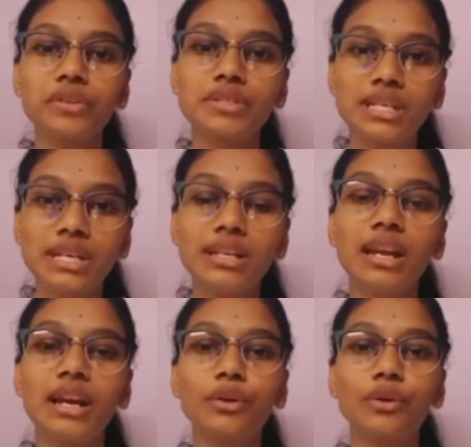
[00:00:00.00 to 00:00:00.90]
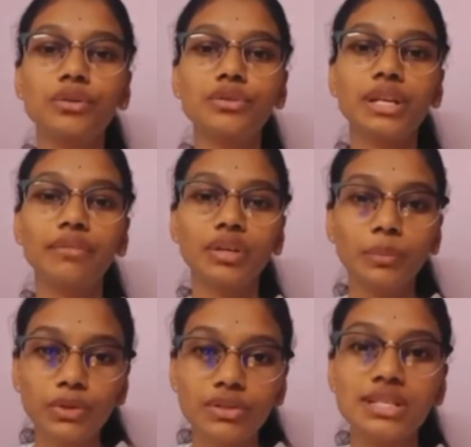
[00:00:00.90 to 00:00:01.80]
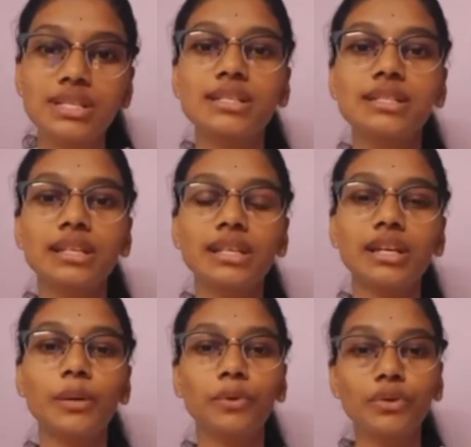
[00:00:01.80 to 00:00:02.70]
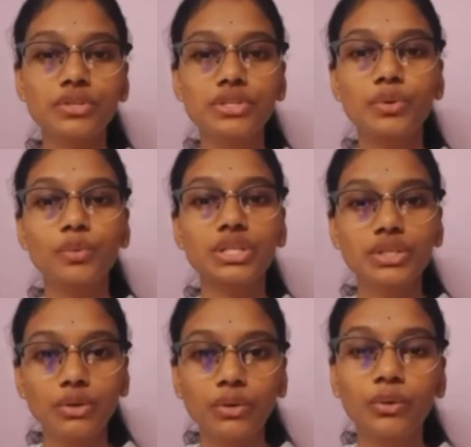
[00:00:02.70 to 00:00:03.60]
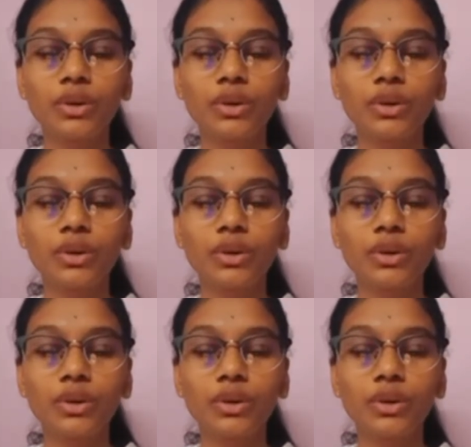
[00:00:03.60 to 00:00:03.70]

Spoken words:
your skill and also develop your skill set and approach towards your